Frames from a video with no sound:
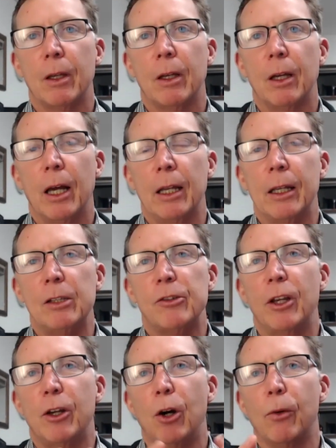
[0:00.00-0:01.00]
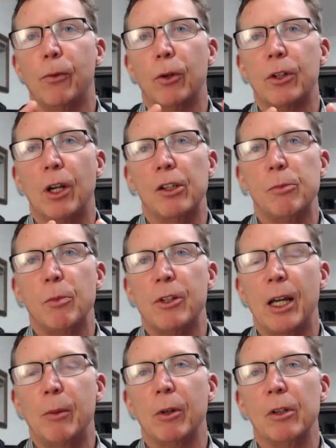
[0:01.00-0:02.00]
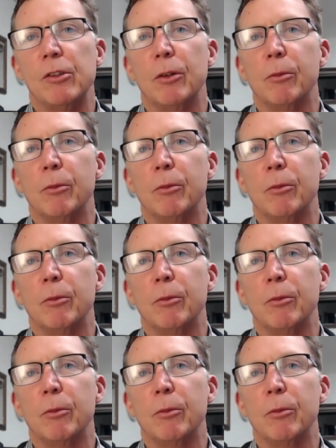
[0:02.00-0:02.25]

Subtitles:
And that's that whole fructose metabolism.